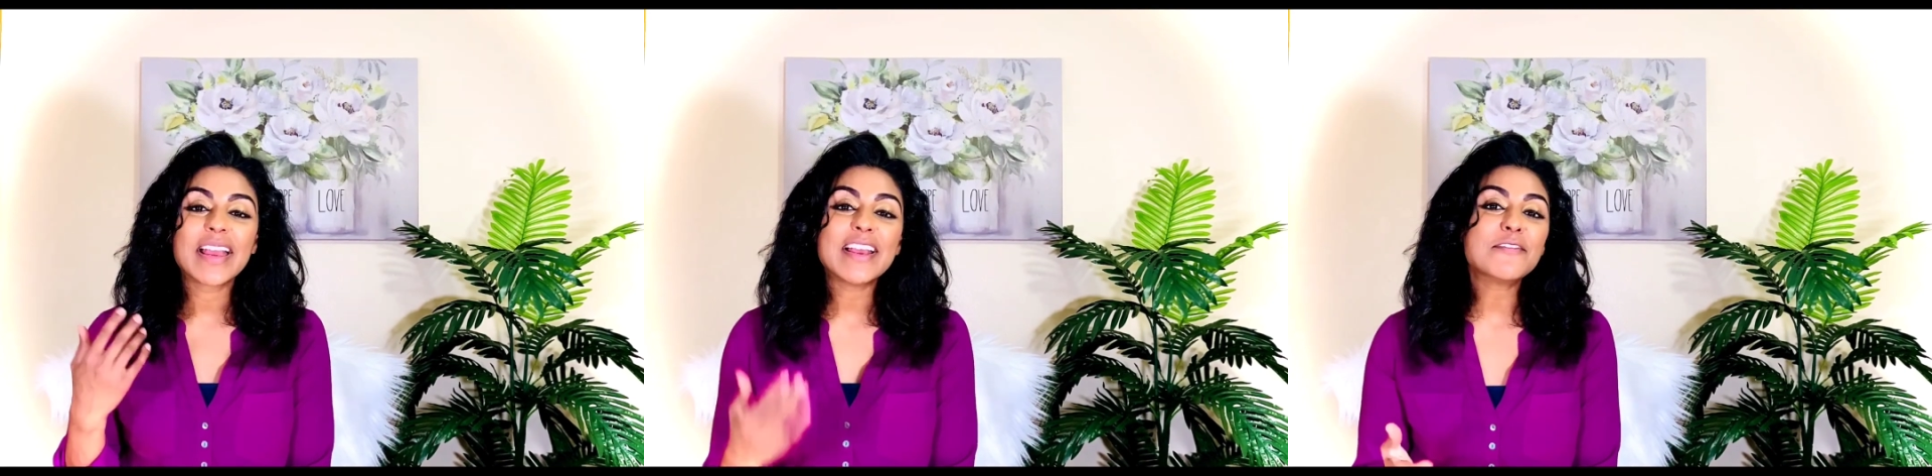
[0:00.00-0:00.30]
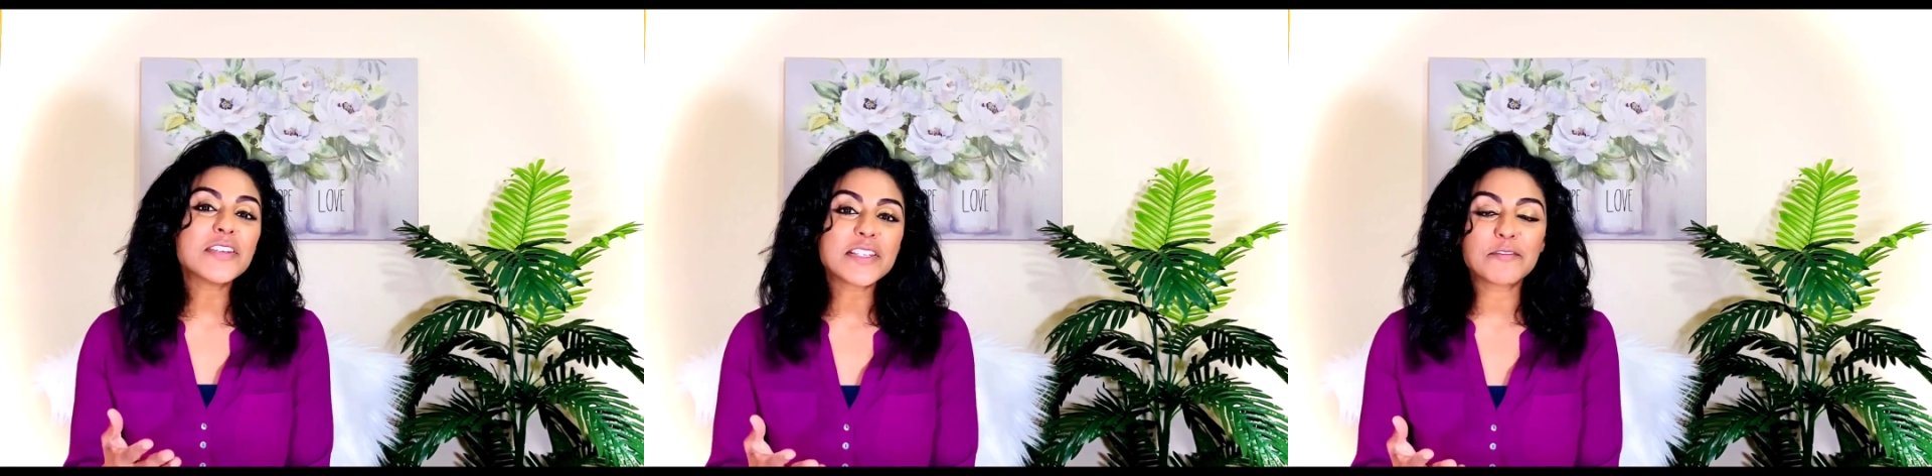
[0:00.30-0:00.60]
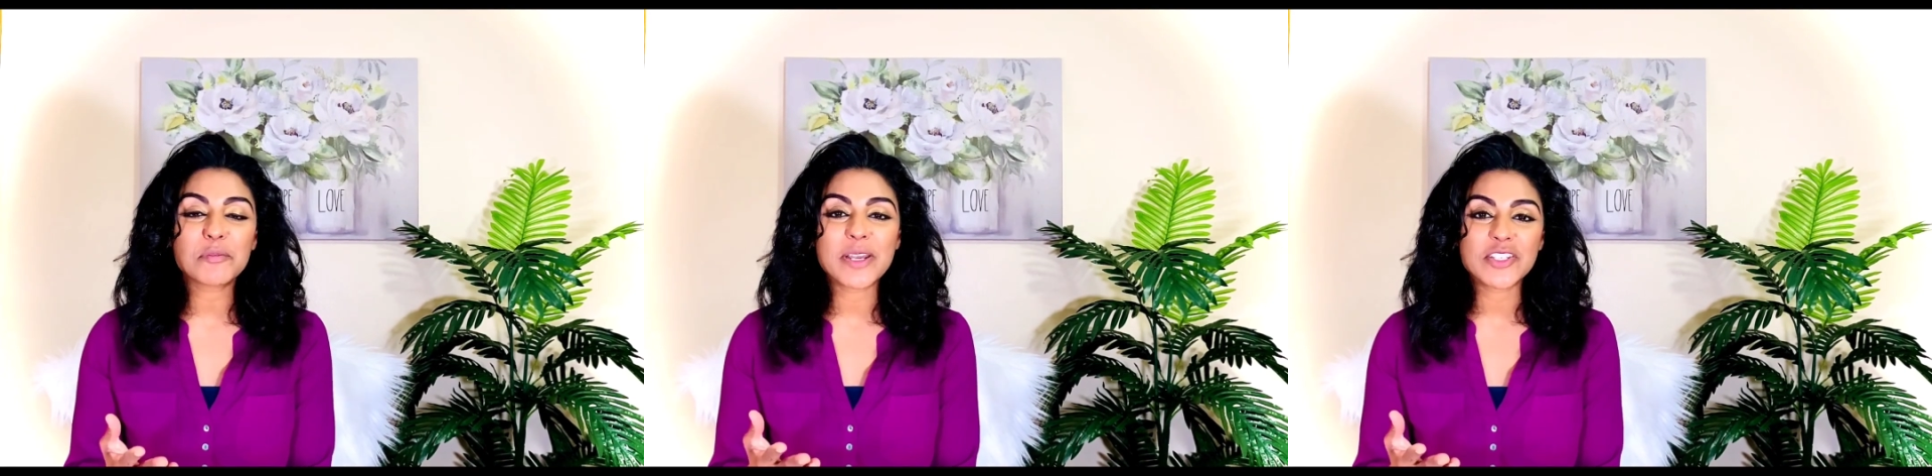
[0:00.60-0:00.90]
If this
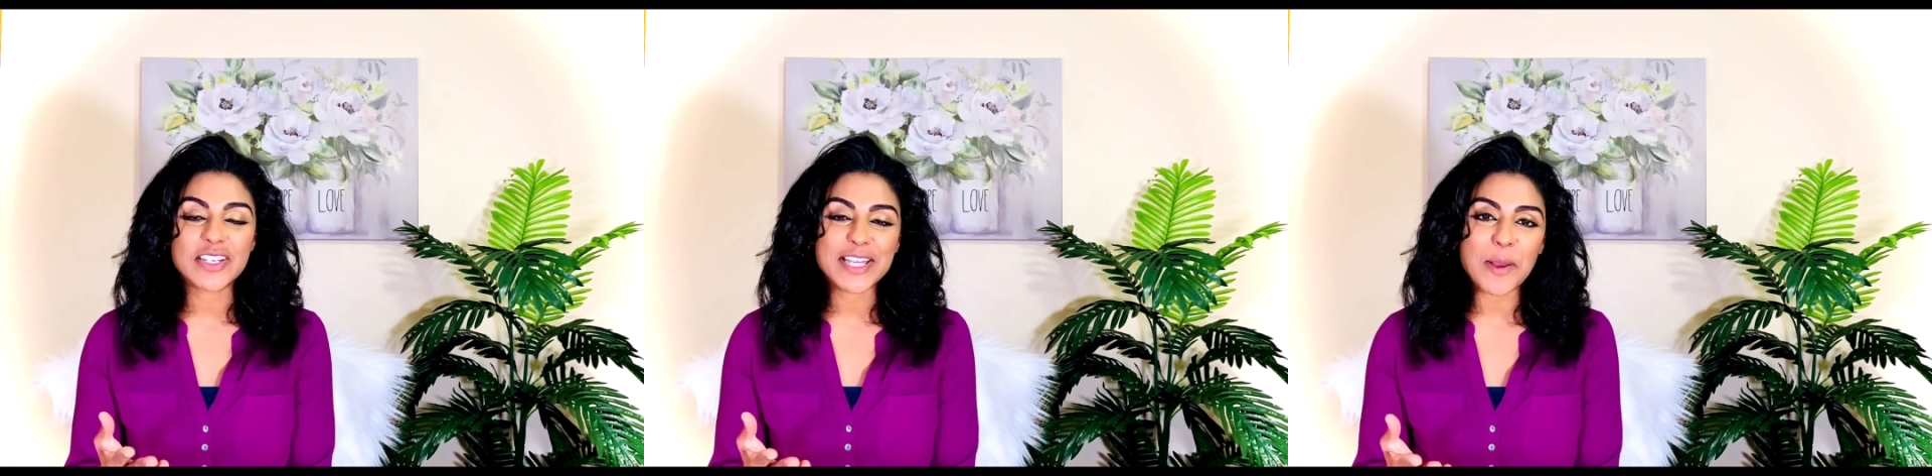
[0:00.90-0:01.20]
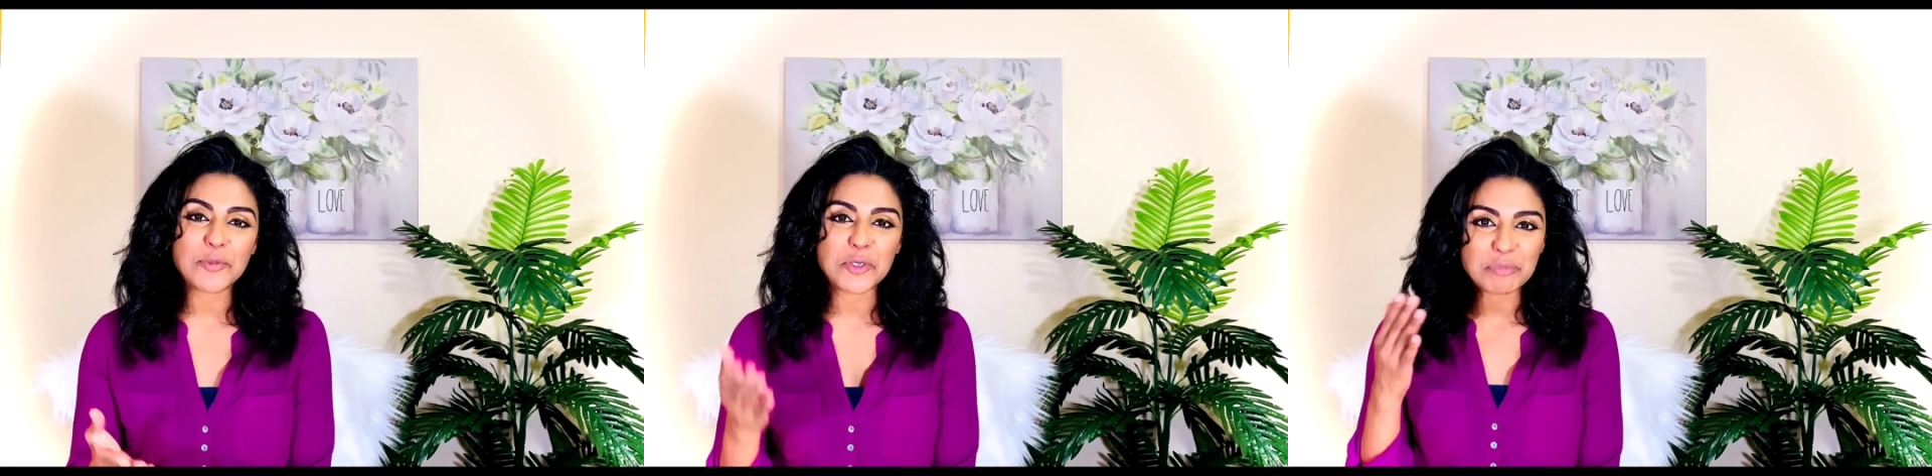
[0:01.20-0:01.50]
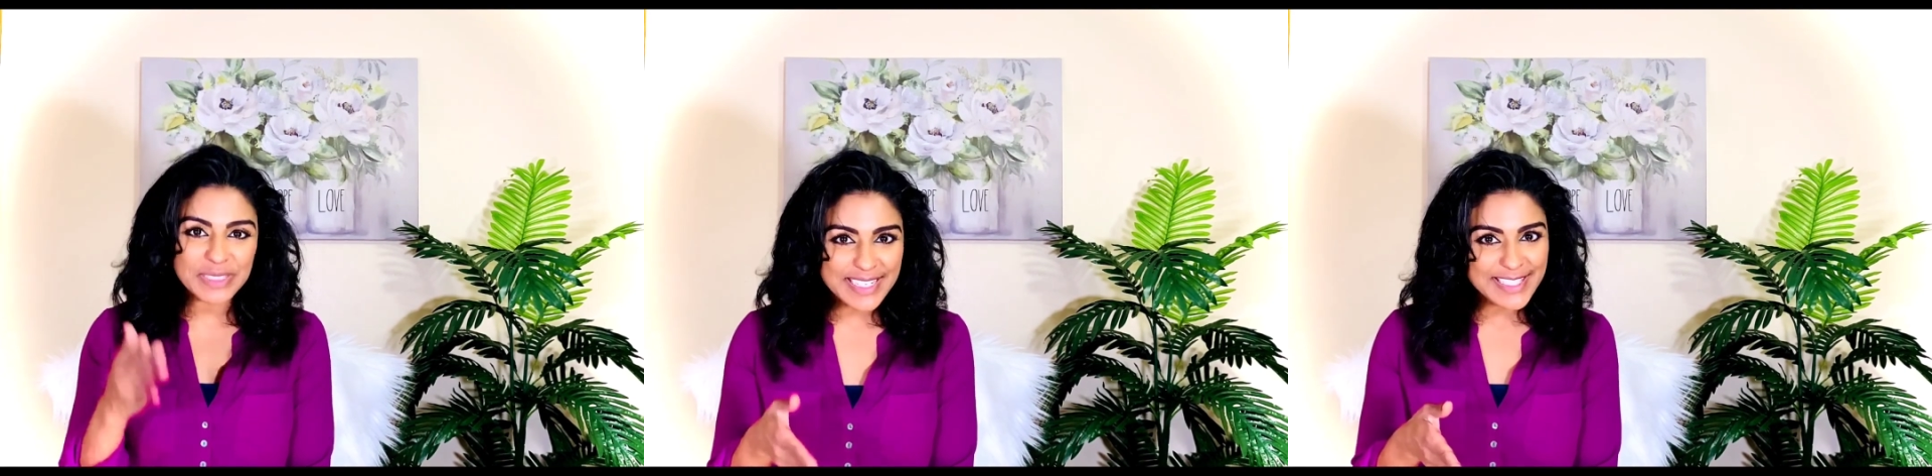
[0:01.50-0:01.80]
information has helped you,
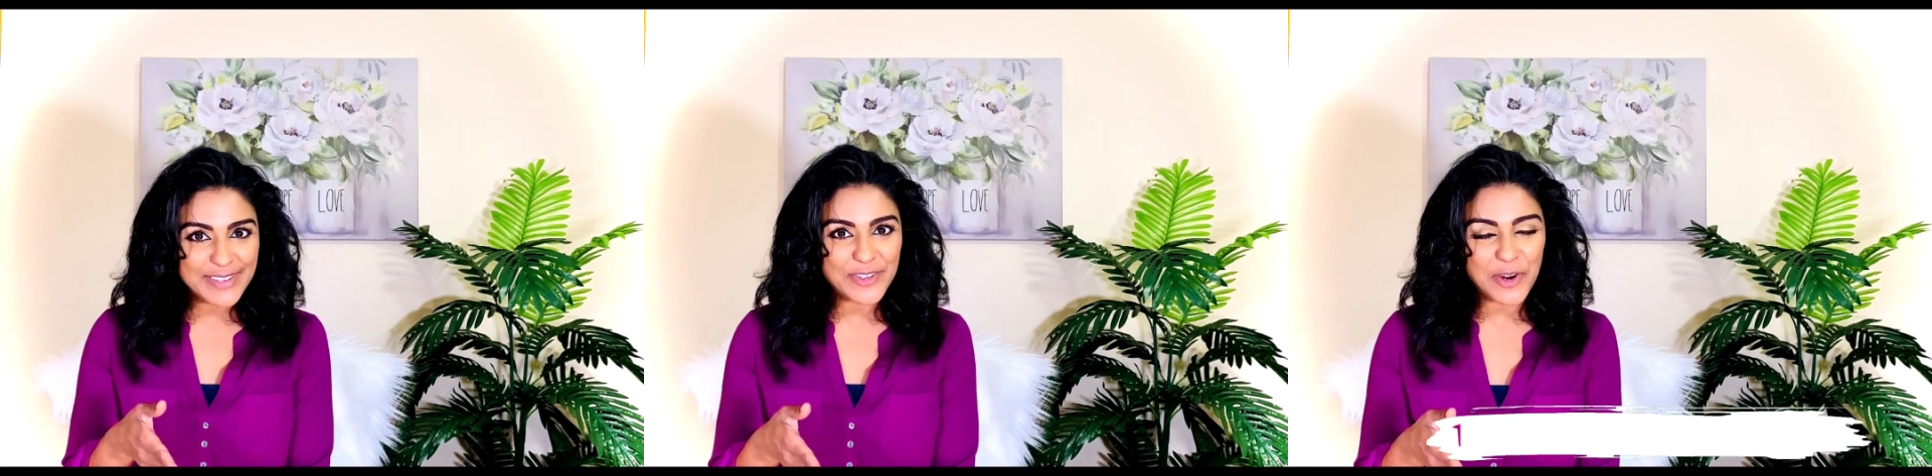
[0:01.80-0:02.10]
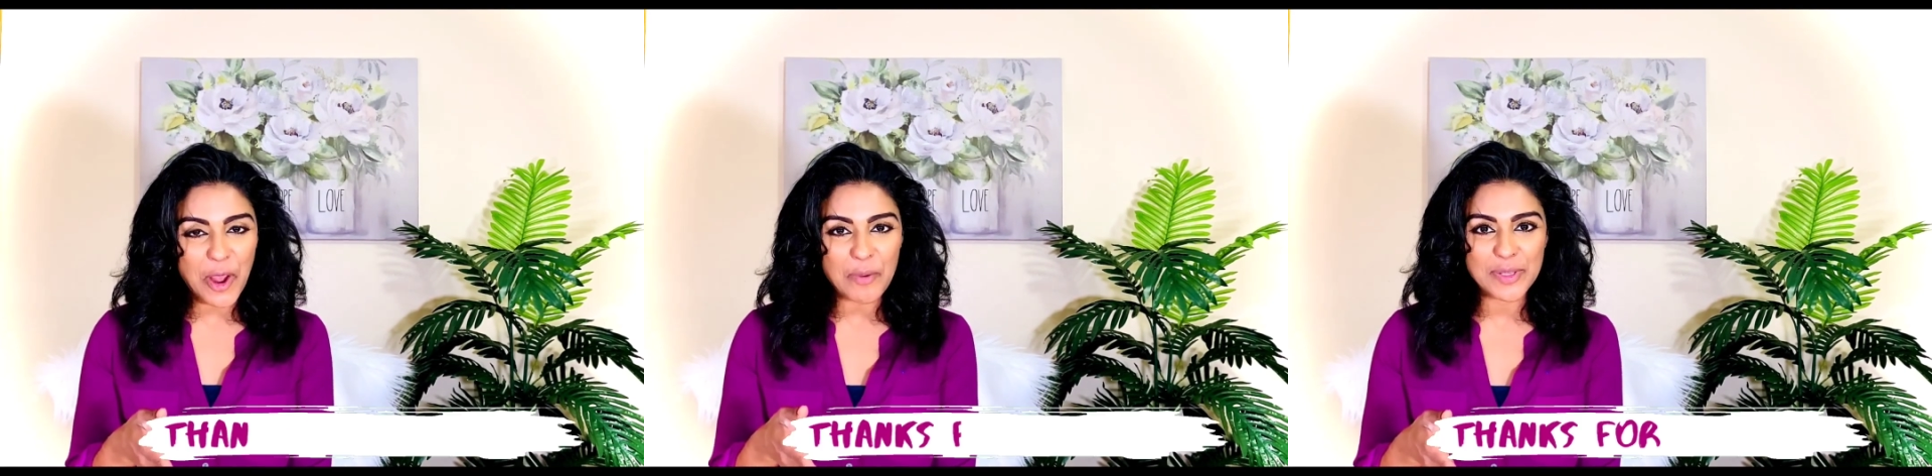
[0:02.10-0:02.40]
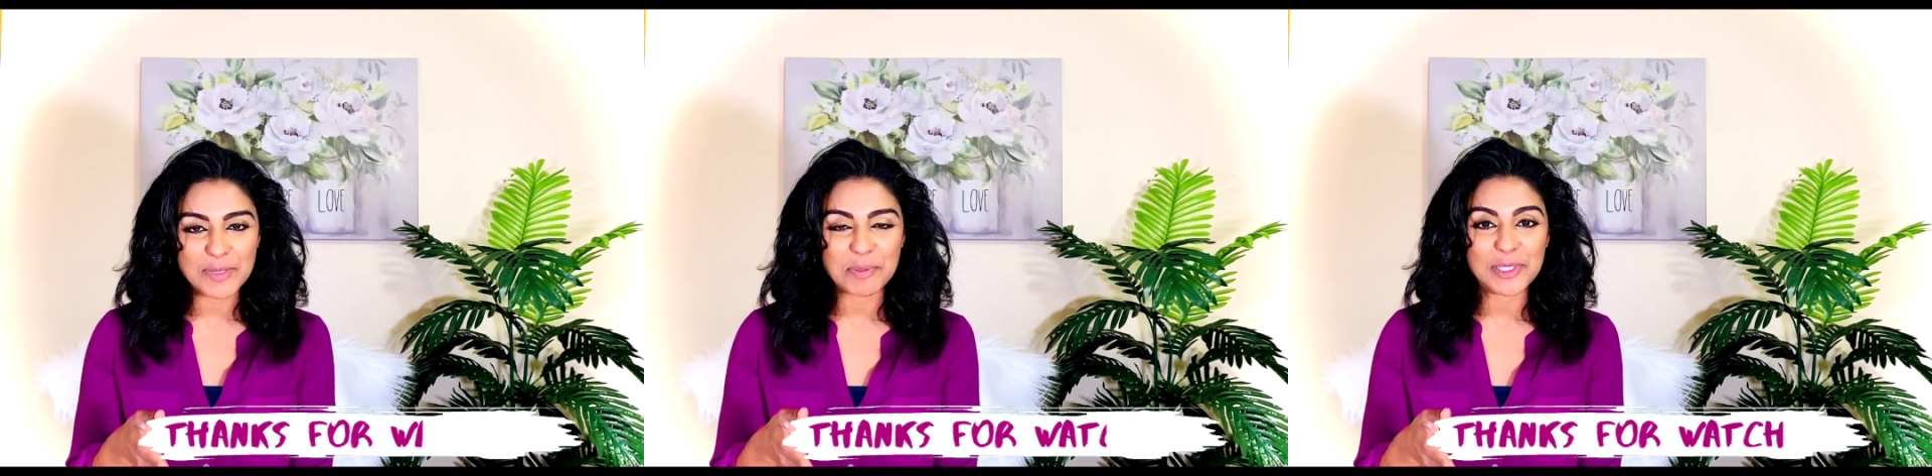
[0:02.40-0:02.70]
please leave your
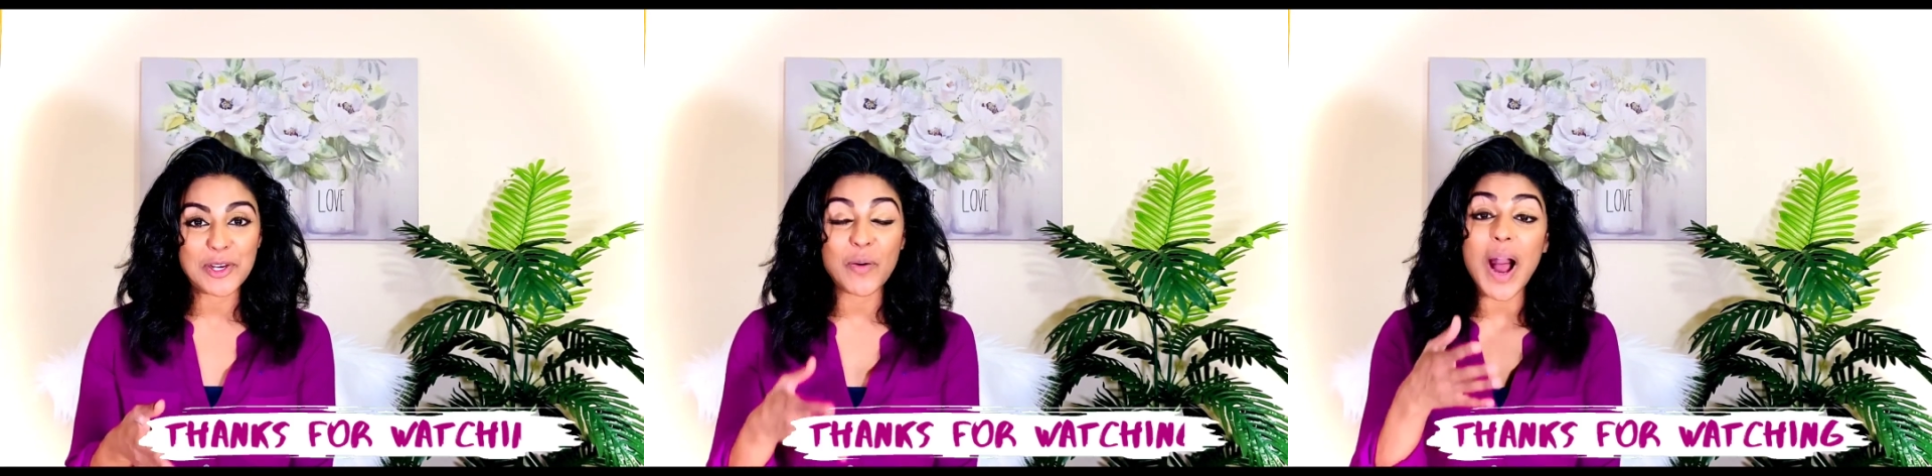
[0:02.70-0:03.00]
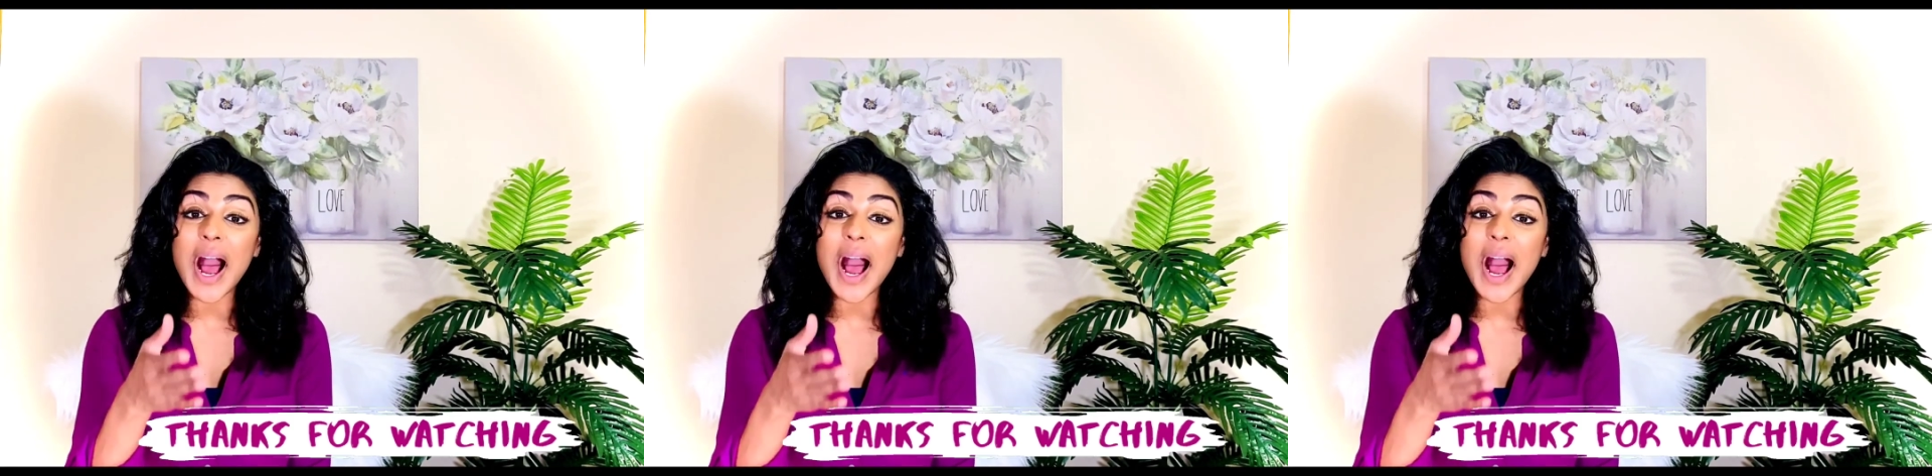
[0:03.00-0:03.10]
comments below.